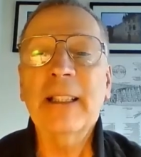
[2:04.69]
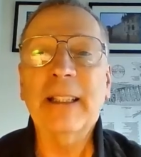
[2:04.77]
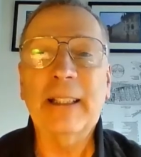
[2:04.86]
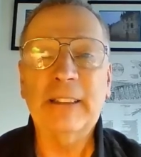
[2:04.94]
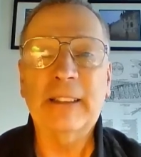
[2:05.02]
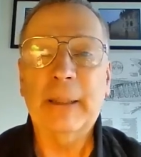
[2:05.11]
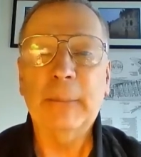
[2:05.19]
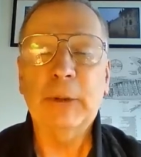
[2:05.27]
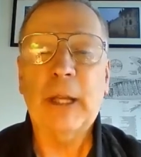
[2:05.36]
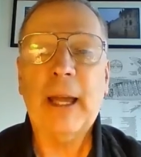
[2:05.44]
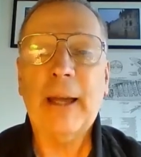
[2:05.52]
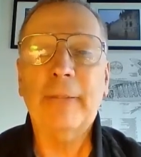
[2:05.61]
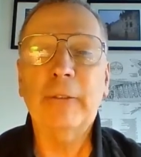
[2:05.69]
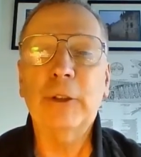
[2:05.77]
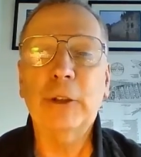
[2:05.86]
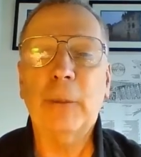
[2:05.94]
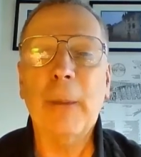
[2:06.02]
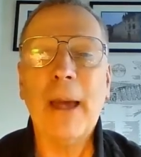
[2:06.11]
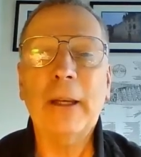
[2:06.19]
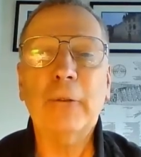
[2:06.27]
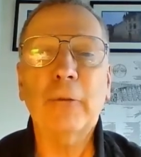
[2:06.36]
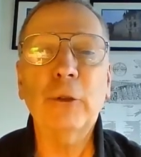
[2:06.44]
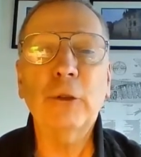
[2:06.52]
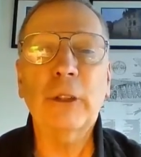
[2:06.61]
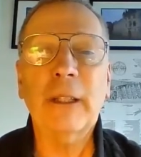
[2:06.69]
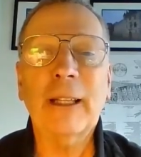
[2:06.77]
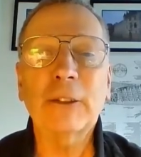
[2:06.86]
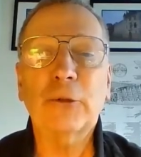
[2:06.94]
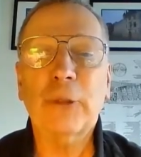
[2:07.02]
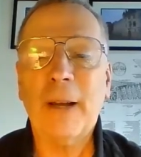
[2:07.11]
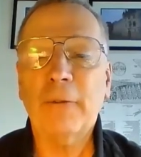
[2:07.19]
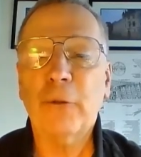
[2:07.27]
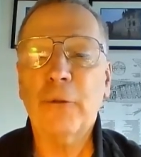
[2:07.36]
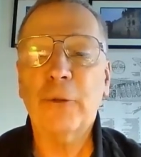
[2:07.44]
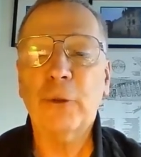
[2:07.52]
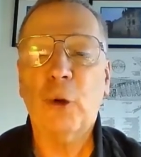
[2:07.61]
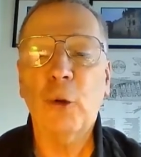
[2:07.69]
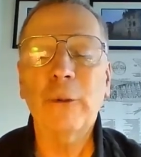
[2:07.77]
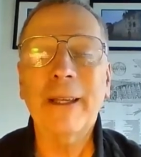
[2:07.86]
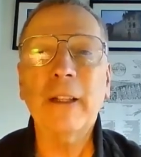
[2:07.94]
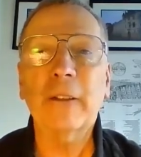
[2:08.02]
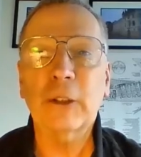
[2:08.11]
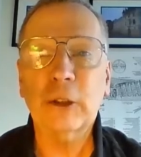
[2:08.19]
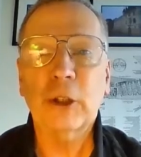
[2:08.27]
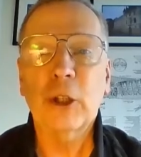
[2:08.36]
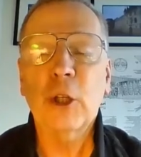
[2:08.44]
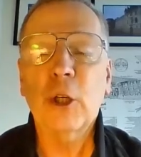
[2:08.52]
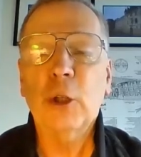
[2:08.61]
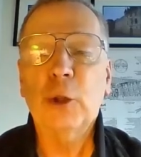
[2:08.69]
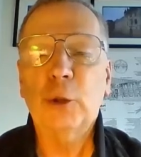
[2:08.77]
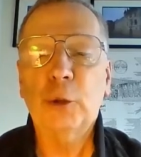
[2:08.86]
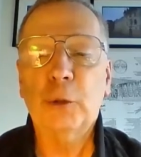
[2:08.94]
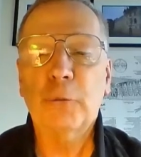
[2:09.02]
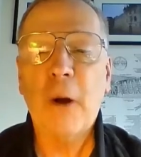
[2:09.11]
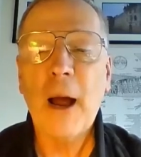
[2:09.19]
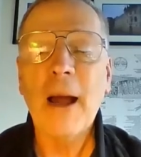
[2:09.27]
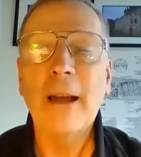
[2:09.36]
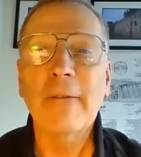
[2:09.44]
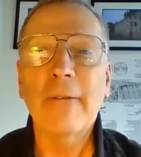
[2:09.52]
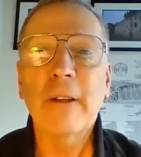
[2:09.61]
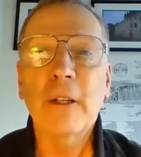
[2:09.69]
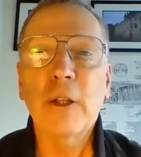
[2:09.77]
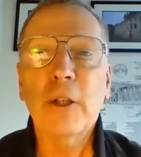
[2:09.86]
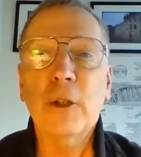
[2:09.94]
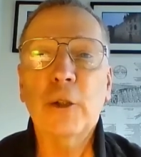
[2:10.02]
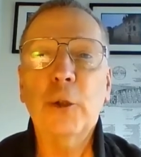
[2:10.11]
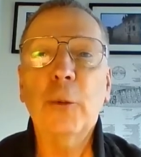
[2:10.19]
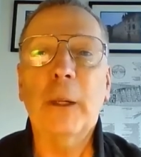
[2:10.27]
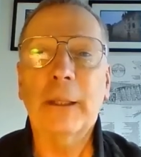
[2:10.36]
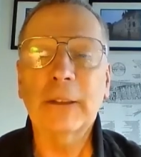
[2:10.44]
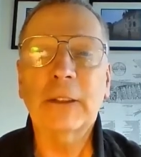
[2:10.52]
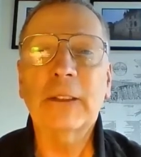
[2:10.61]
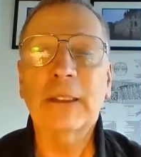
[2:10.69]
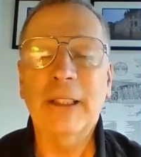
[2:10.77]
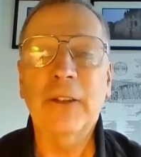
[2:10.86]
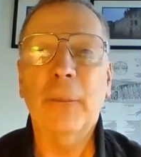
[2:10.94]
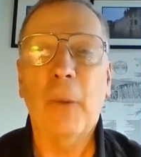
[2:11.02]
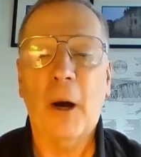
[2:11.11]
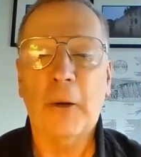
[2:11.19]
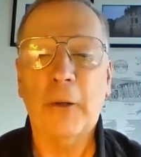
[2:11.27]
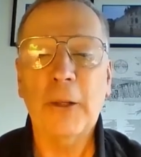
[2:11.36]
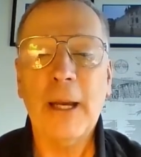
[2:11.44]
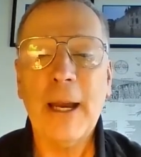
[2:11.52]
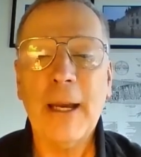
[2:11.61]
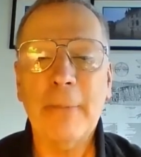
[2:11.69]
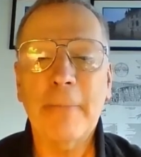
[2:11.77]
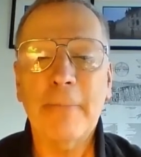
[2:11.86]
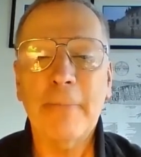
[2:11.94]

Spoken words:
It seems to have Germanic roots and has traveled through Old English to arrive to us in the modern day.